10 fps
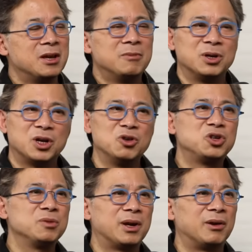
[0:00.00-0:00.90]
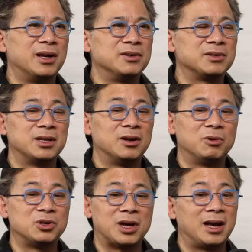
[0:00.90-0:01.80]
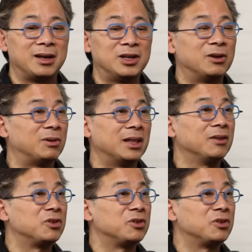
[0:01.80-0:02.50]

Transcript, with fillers: But goji berries, you know, which I love